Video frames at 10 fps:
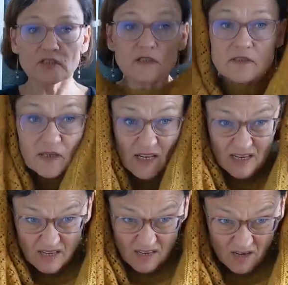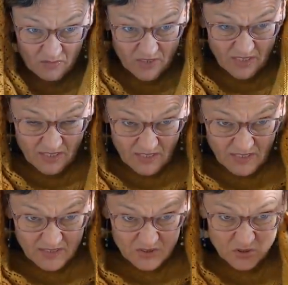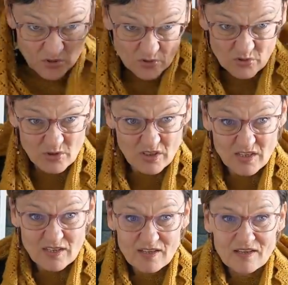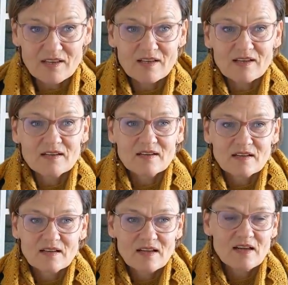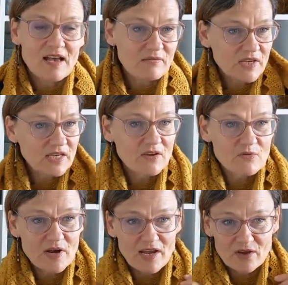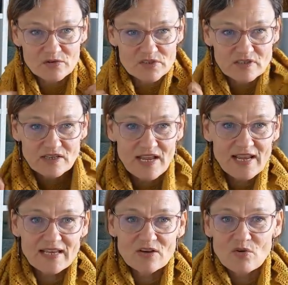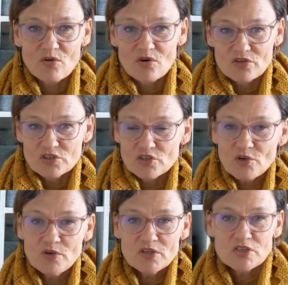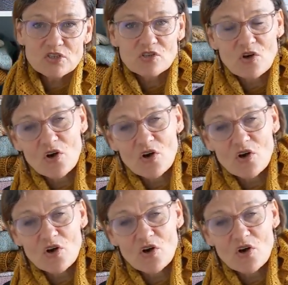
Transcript: just a lovely shawl having around the neck or the shoulders